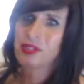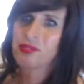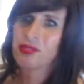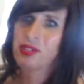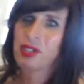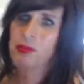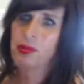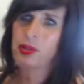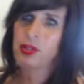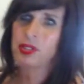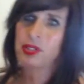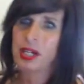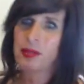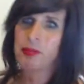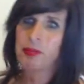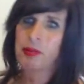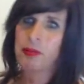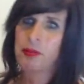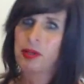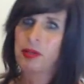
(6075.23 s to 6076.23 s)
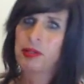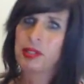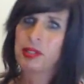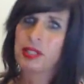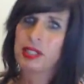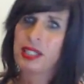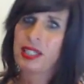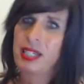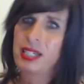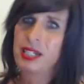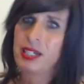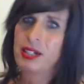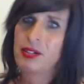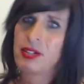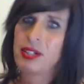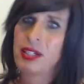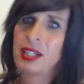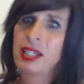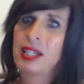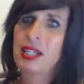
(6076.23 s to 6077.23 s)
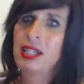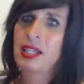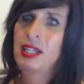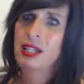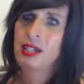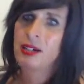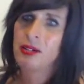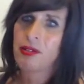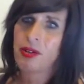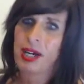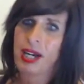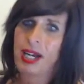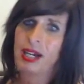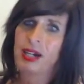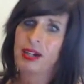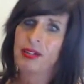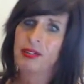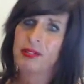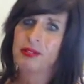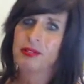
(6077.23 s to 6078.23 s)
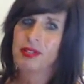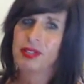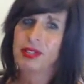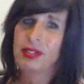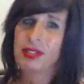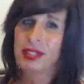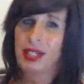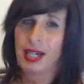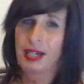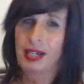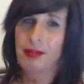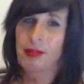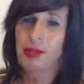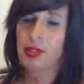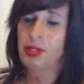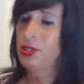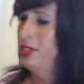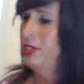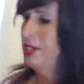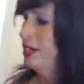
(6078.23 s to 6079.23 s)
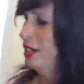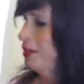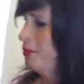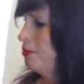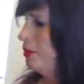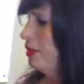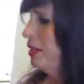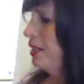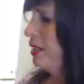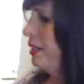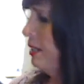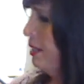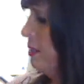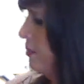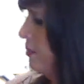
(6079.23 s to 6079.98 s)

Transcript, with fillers: Freebird's helping me with the keto. Wow, I wish he would help me.